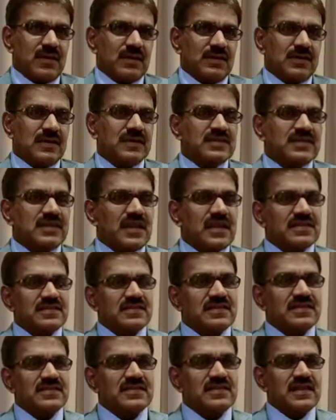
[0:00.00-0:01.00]
This
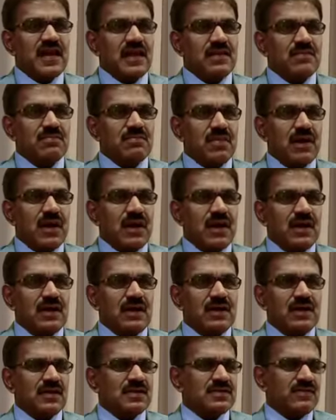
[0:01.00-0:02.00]
test is done
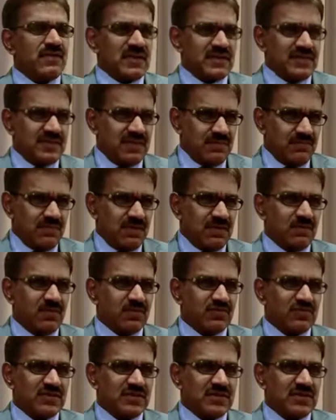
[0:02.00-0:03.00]
by a very simple
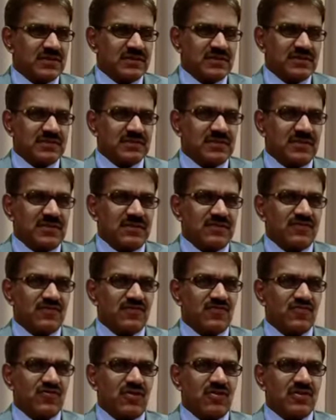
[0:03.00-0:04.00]
procedure of
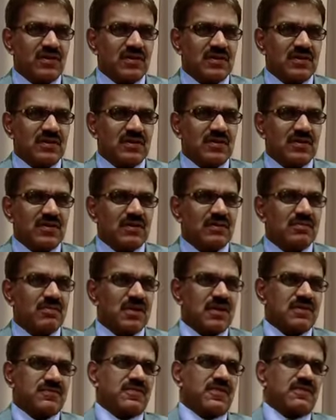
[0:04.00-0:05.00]
drawing your
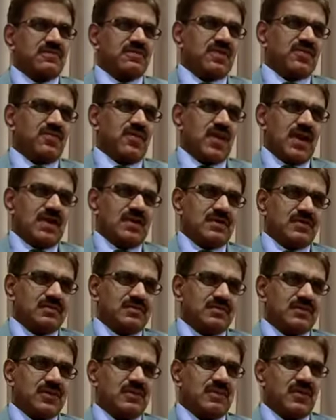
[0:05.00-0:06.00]
blood from the vein,
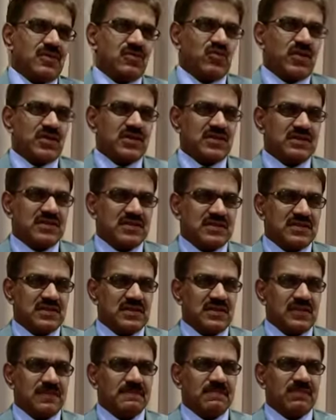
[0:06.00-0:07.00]
about 20
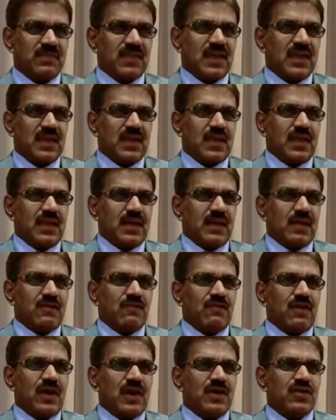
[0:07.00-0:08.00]
cc,
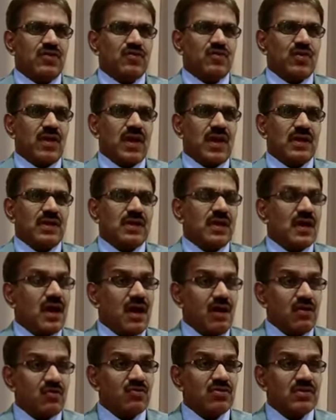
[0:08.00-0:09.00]
where you can
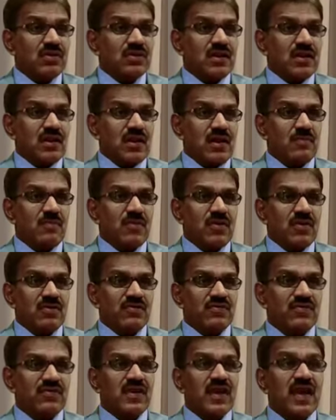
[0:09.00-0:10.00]
count the number
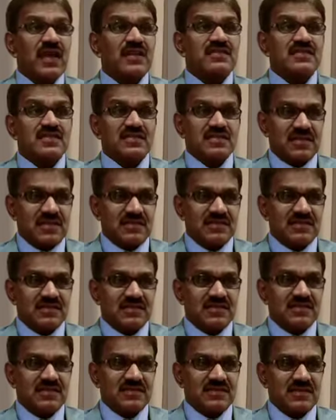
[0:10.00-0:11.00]
of cancer
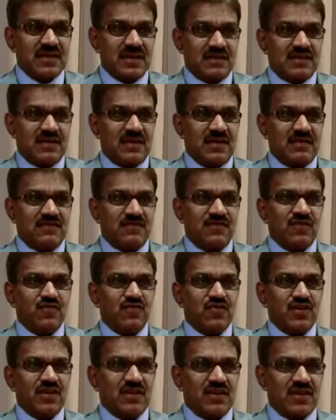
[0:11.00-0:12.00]
cells that are
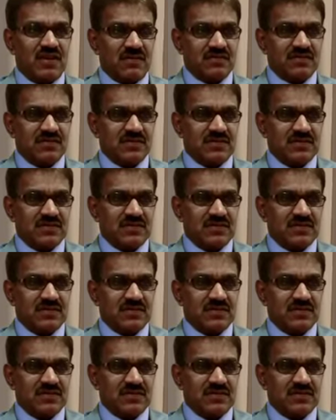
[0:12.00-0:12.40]
floating around.